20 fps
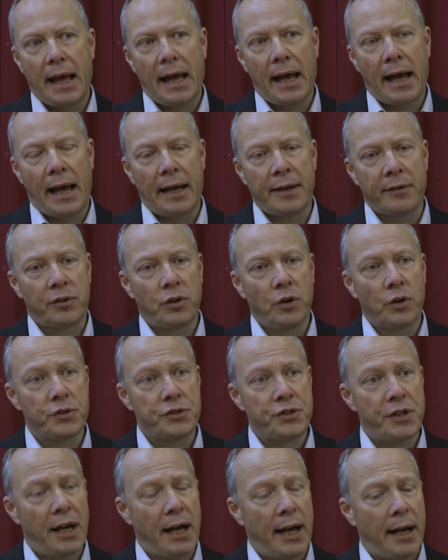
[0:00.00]
And of
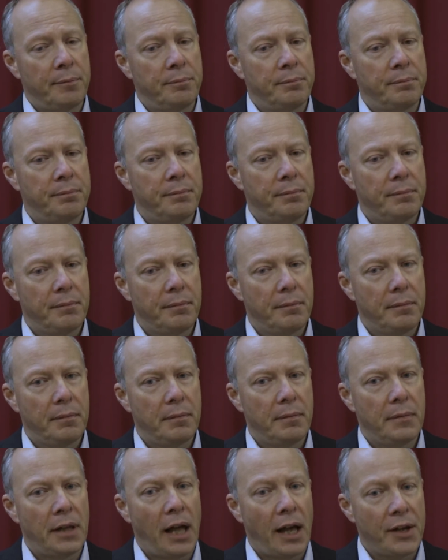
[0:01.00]
course,
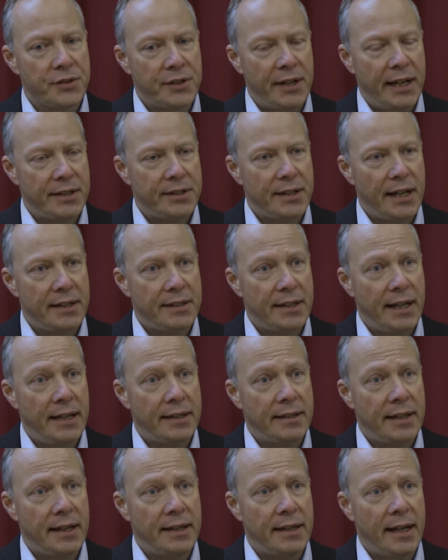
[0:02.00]
lastly,
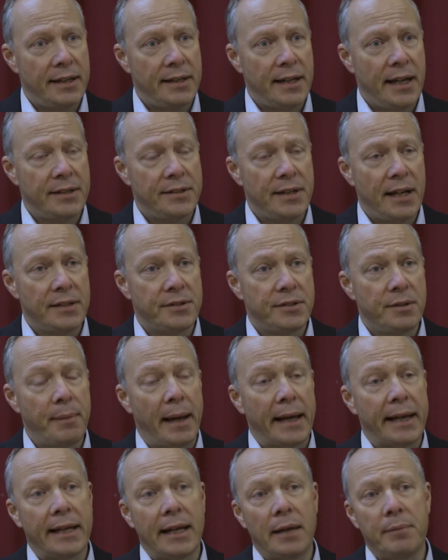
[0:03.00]
it's to
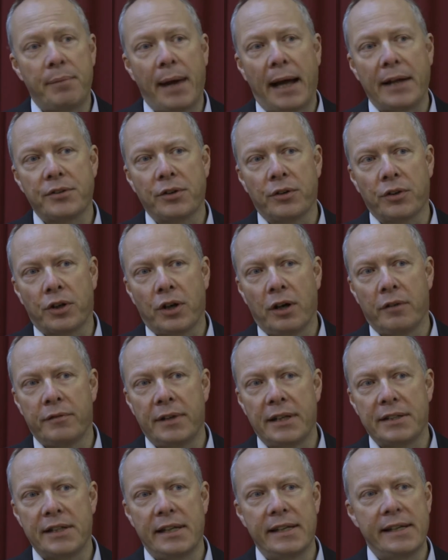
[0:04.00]
make an impact on the
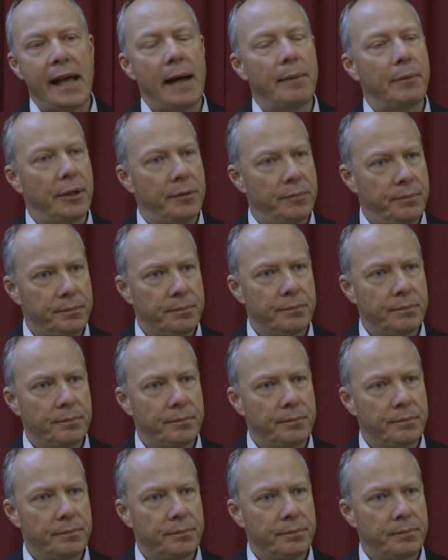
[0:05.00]
conflict in Yemen.